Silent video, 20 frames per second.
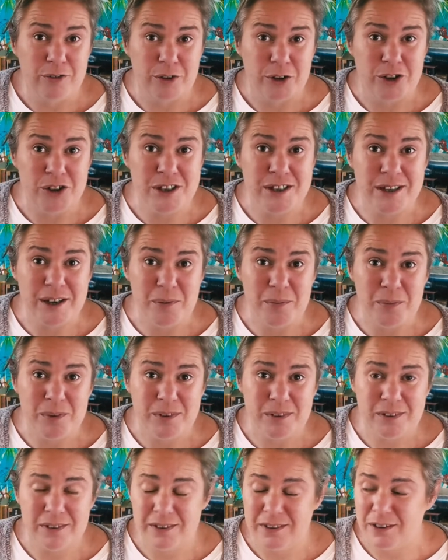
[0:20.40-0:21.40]
First up
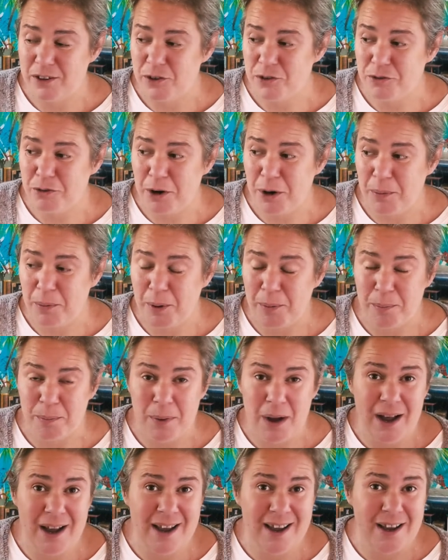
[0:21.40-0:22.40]
is from
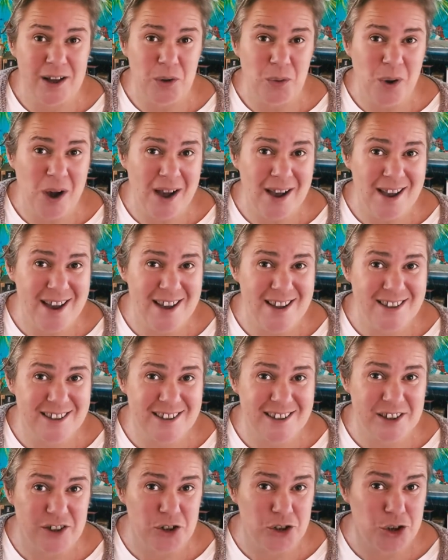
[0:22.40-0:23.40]
my
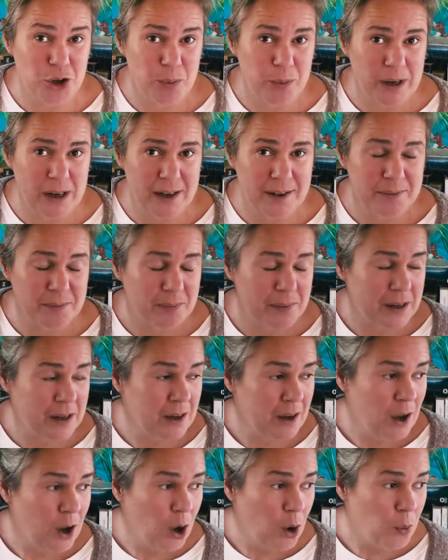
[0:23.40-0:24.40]
LYS in Germany,
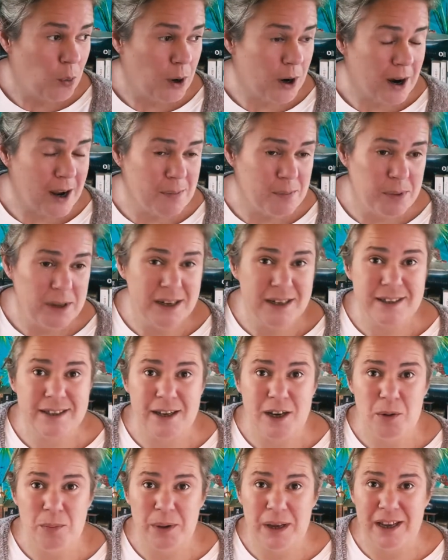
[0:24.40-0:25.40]
where I picked
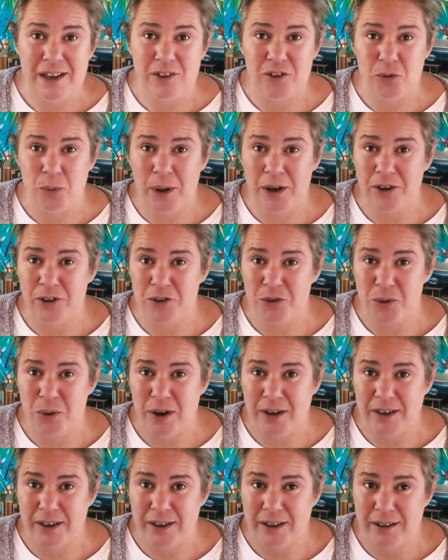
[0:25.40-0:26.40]
up a sweaters
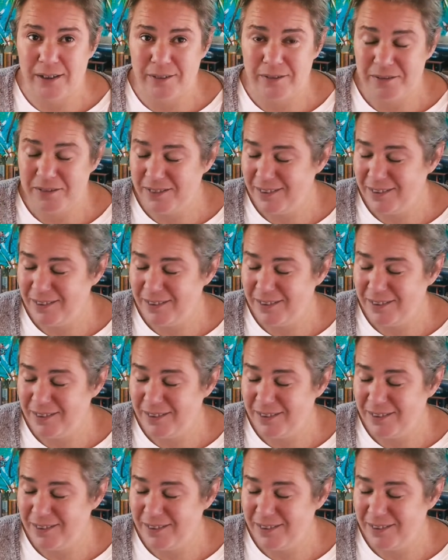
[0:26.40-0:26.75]
quantity.